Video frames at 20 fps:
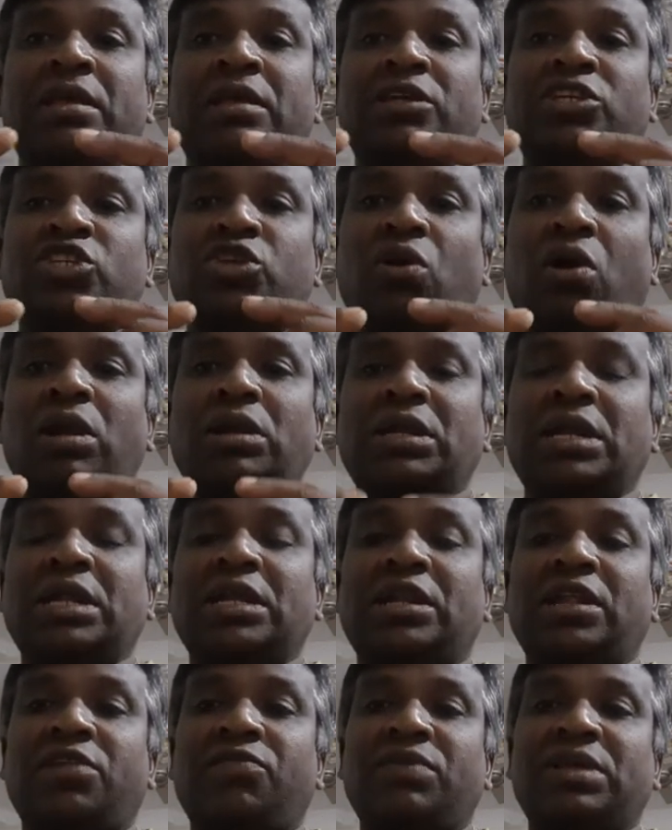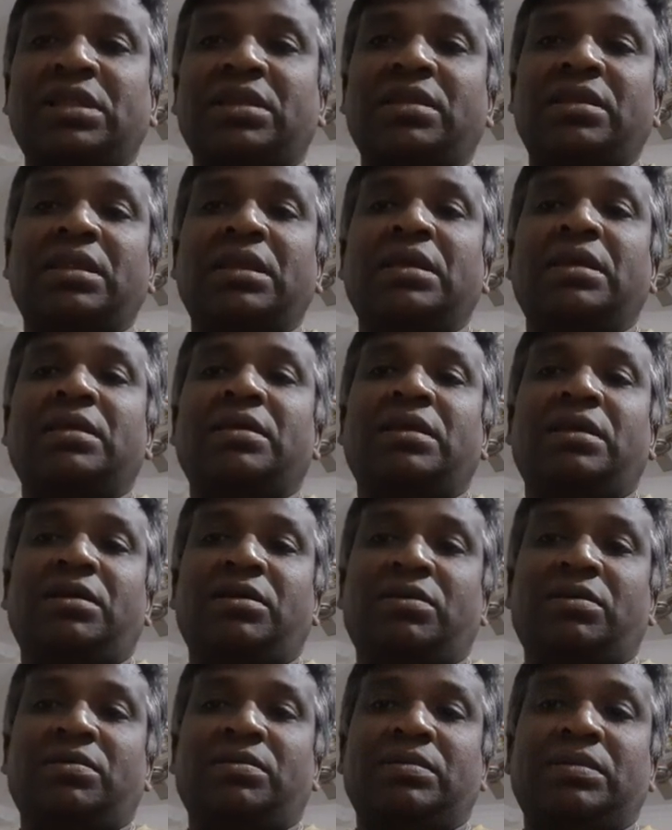short interval
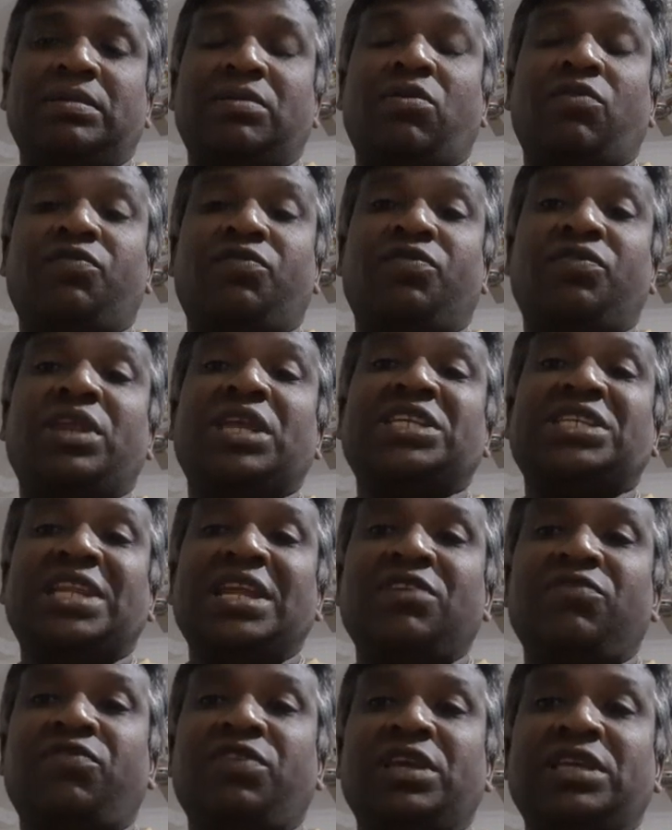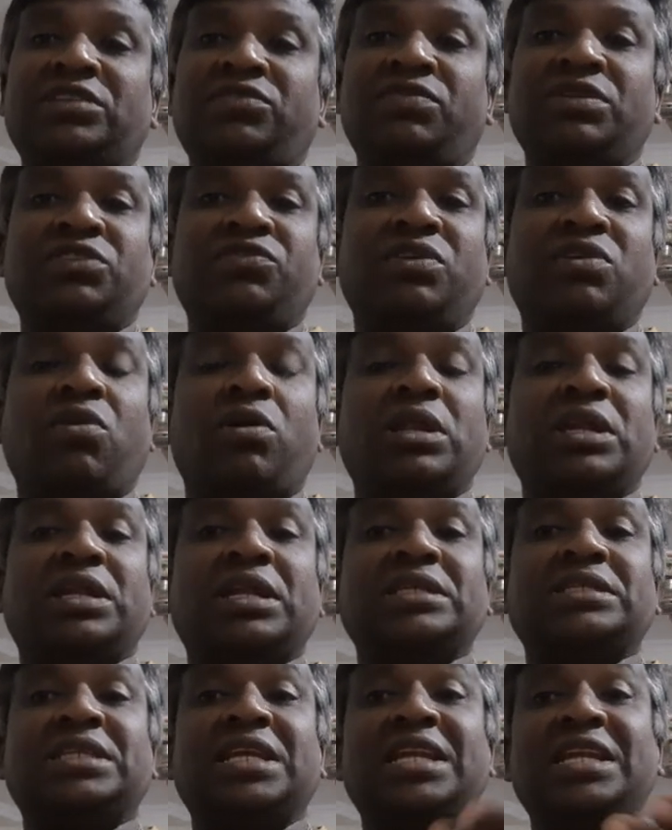of resting phase, which we call it
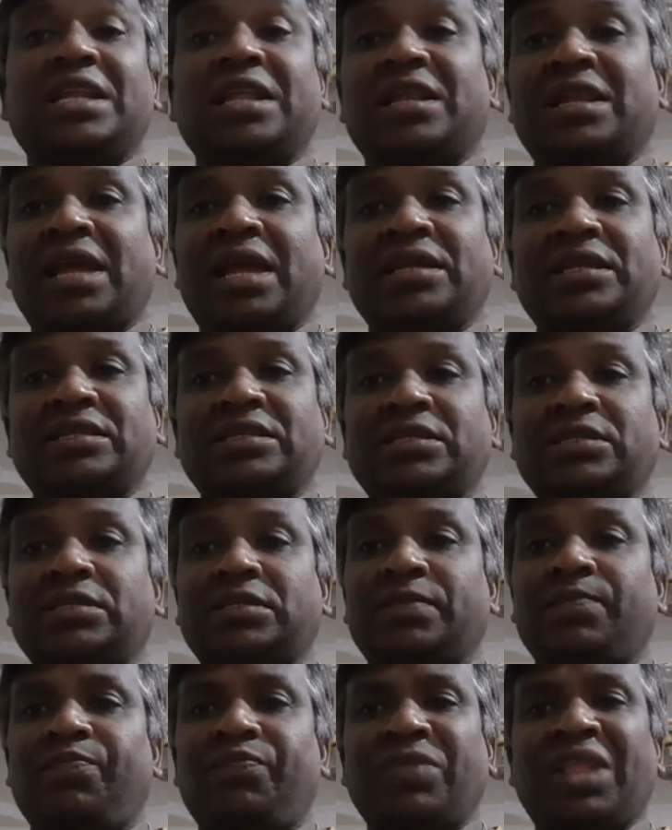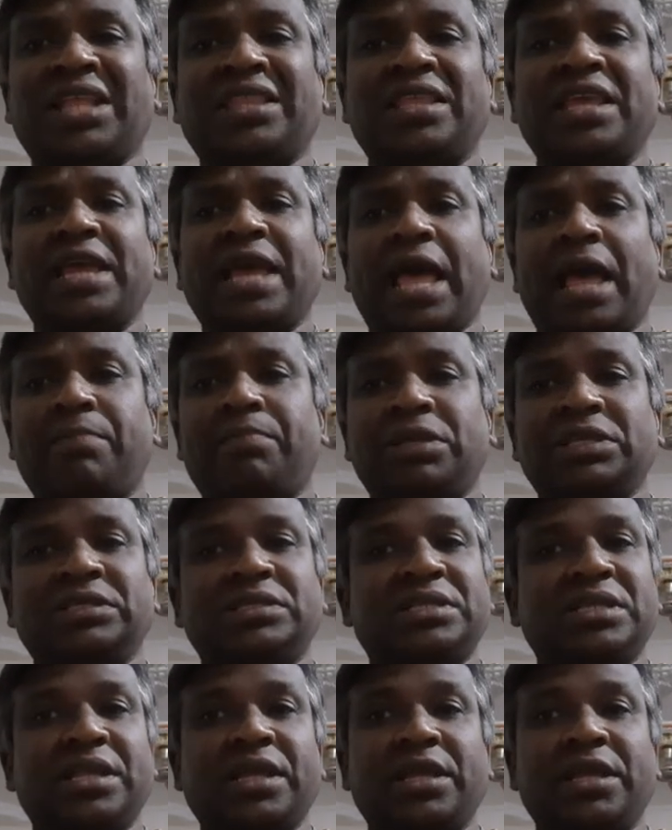as interkinesis. Nothing
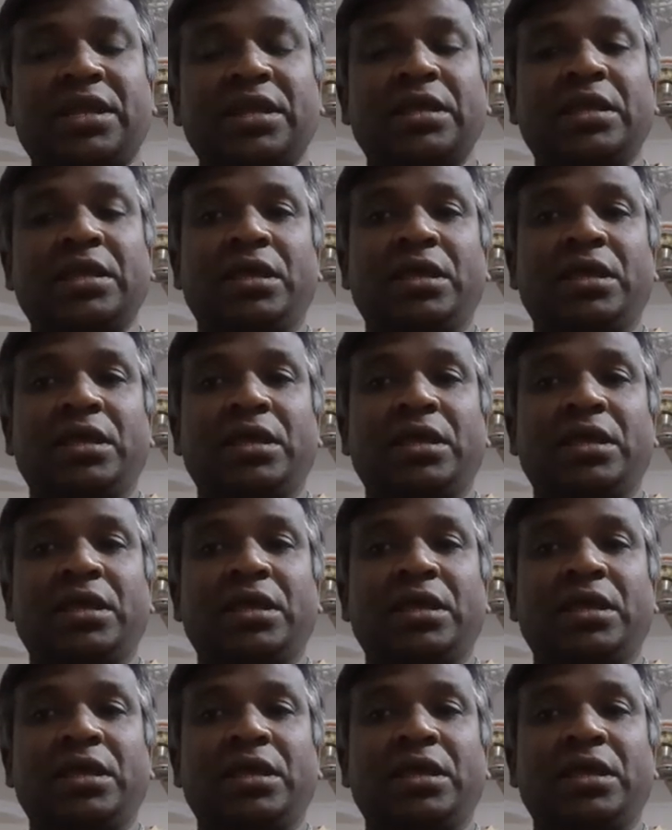happens there.